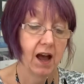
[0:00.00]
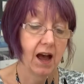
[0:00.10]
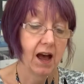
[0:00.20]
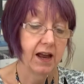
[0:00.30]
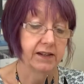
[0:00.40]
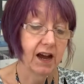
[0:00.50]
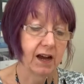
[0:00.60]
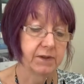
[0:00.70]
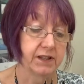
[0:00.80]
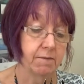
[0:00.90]
And
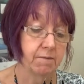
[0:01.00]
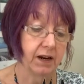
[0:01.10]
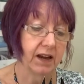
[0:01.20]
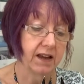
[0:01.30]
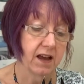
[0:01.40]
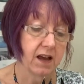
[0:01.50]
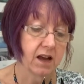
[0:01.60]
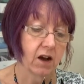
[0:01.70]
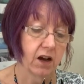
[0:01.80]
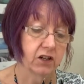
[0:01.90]
I'm simply
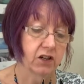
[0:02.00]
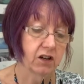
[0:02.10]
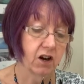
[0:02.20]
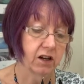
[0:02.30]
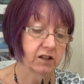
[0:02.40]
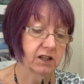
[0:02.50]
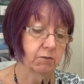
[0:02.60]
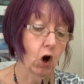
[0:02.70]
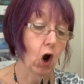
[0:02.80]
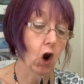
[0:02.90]
going to cut
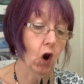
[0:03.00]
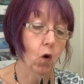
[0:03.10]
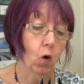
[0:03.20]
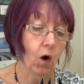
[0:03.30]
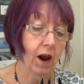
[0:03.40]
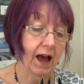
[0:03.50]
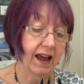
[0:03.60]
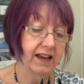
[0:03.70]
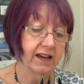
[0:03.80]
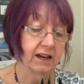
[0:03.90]
some
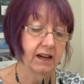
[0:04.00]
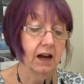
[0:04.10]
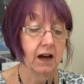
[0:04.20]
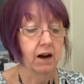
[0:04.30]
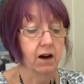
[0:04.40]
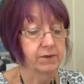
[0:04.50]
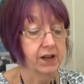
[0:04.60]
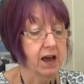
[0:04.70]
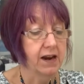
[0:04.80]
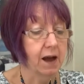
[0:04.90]
claw-like arms.
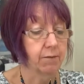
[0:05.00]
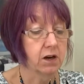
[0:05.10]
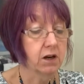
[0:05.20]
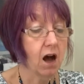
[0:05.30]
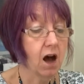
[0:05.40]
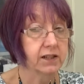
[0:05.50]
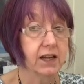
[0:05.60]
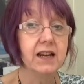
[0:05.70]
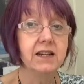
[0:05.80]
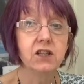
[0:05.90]
Now I'm going to cut
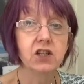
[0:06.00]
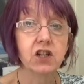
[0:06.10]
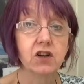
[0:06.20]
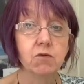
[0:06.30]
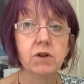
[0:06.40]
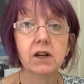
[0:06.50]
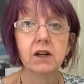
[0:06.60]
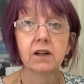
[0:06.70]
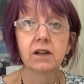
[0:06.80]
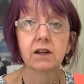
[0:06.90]
into,
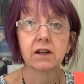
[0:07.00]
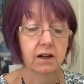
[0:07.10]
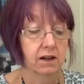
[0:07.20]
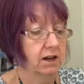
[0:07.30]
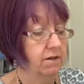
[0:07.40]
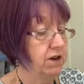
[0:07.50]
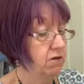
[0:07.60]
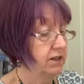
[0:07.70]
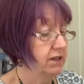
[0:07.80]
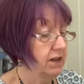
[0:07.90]
if you
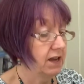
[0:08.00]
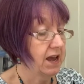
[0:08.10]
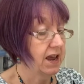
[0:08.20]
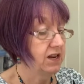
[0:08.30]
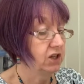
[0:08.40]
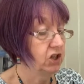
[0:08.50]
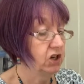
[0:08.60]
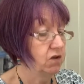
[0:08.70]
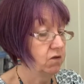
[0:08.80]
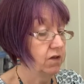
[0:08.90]
can see,
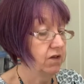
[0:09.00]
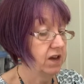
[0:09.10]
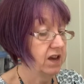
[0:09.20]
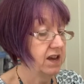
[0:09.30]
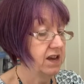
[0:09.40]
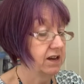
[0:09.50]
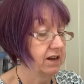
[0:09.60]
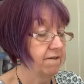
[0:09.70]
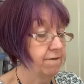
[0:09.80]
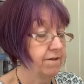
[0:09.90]
into the
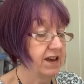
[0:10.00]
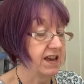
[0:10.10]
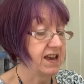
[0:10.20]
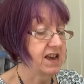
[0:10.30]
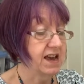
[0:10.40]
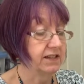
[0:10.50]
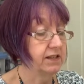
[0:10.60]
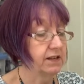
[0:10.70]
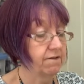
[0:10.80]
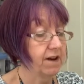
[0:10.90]
V.
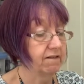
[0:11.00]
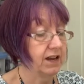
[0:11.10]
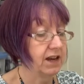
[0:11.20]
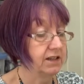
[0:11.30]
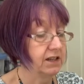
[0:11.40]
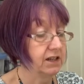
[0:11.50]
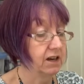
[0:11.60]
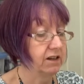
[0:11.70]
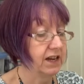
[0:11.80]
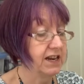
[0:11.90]
It's very easy to
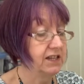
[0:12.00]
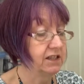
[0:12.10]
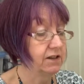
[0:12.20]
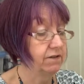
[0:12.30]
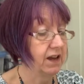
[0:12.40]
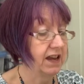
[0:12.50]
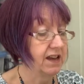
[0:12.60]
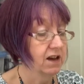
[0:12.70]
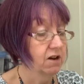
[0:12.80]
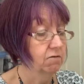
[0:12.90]
cut into the V
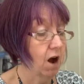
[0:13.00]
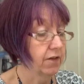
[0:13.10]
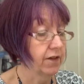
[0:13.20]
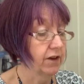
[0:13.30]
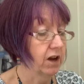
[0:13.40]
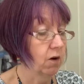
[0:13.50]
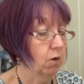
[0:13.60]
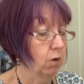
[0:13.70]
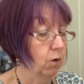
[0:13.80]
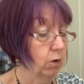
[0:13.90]
rather than go
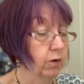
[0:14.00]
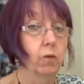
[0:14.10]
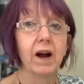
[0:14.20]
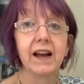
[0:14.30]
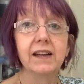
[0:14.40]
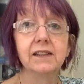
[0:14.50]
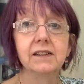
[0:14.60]
all the way